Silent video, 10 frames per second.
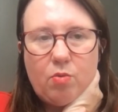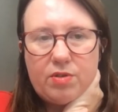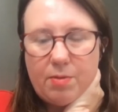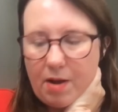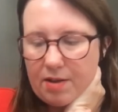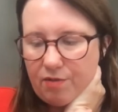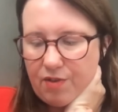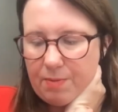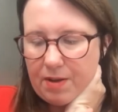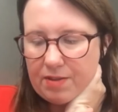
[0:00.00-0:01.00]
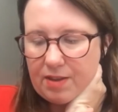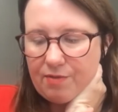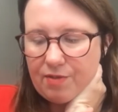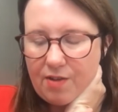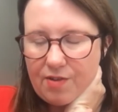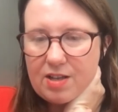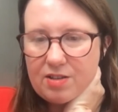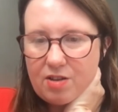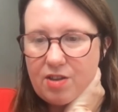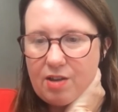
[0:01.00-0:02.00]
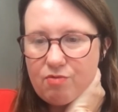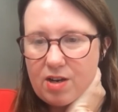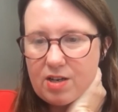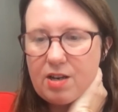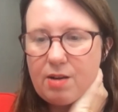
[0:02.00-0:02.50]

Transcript: some other feedback that they've given is that they really